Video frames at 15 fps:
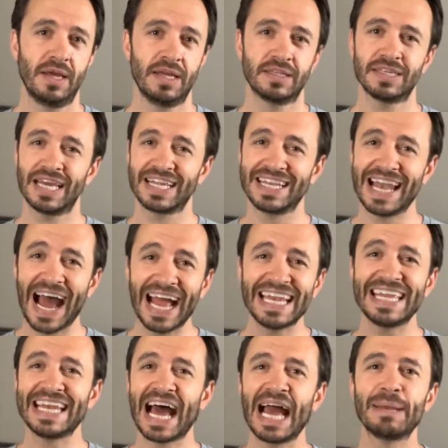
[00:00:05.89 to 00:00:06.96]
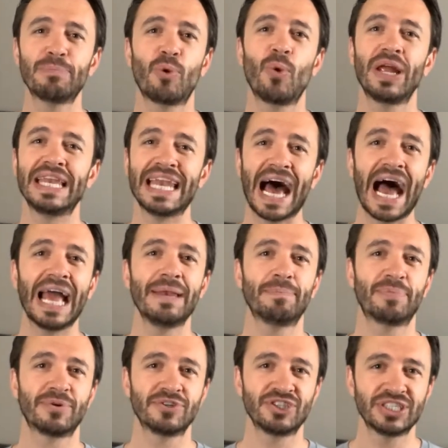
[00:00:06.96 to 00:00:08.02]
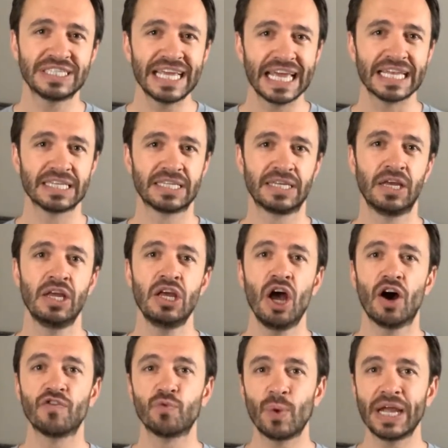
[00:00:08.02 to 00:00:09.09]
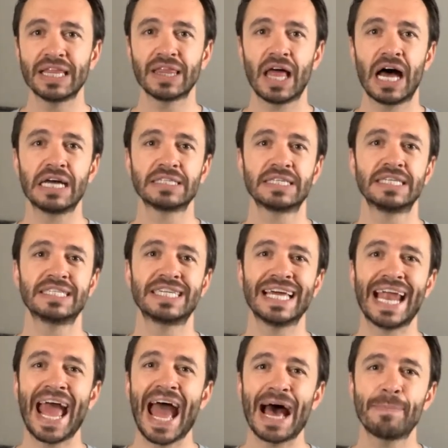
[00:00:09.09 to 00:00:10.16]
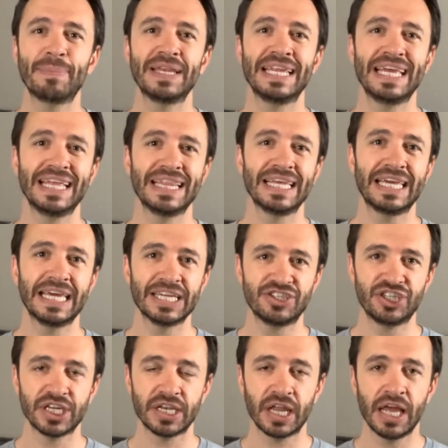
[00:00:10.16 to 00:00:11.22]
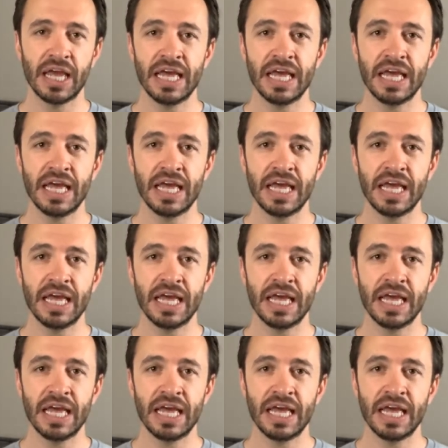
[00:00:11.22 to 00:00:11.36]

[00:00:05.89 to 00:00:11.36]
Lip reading: It's like 99.9% of weight loss is going to happen in the kitchen.